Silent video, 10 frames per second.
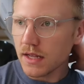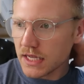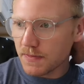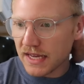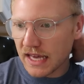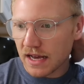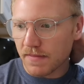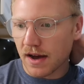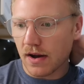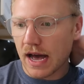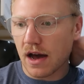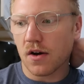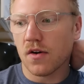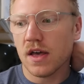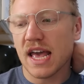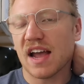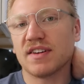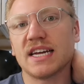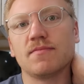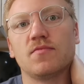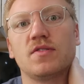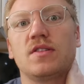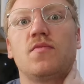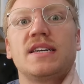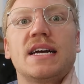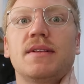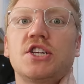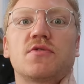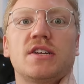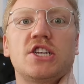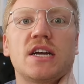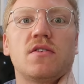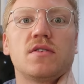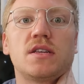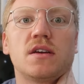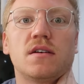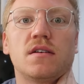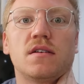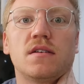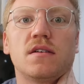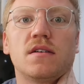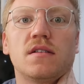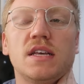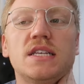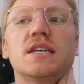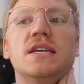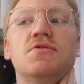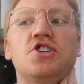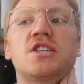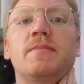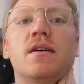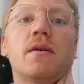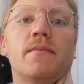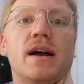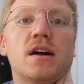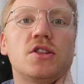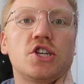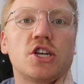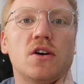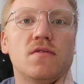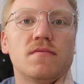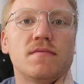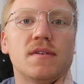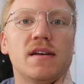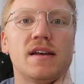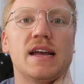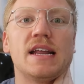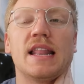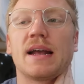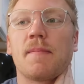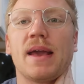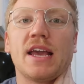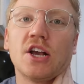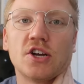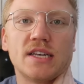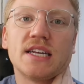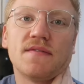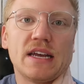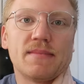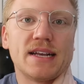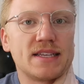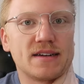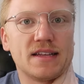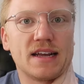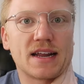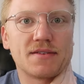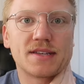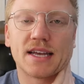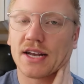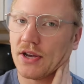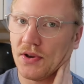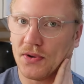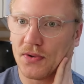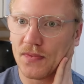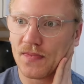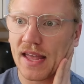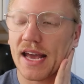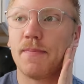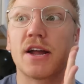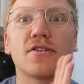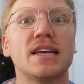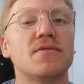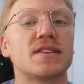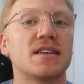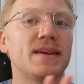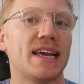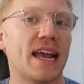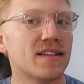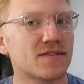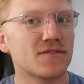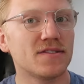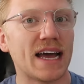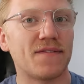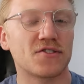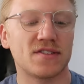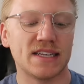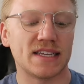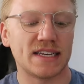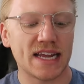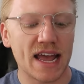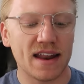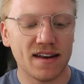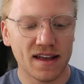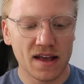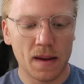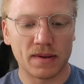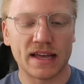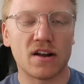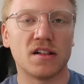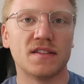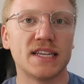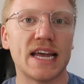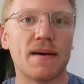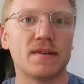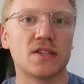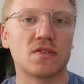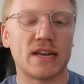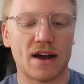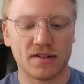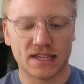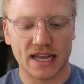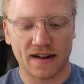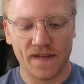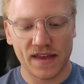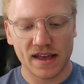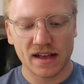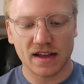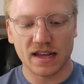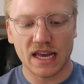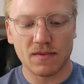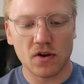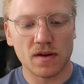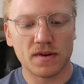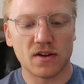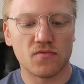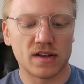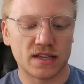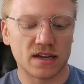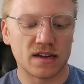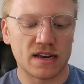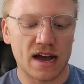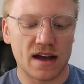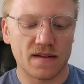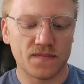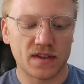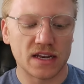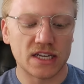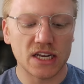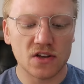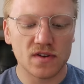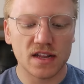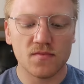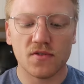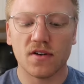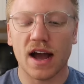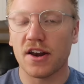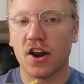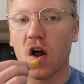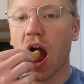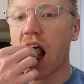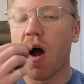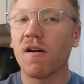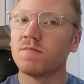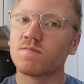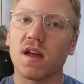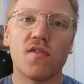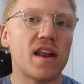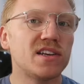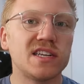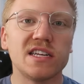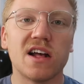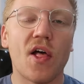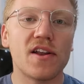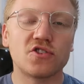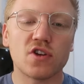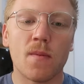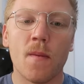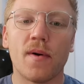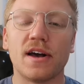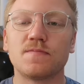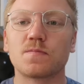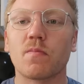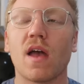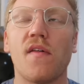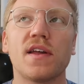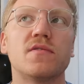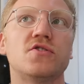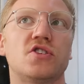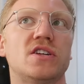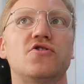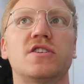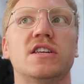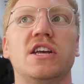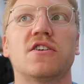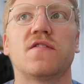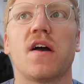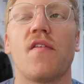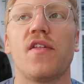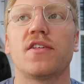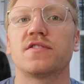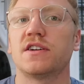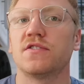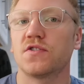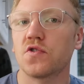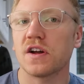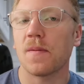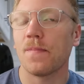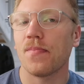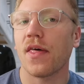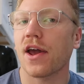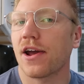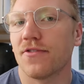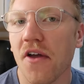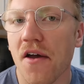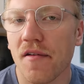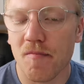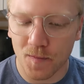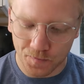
speaking about how every time when the one time that she reached out to Lisa, it was just about coming back on the show and like making good TV basically. And I was like, ooh. And apparently it was going to be canceled after season 10, but then all of this happened, so now it's like going to keep going, but it was going to not continue anymore. I don't know. A lot of tea, a lot of drama, but I think it was just interesting to hear the other side of the story, like I said.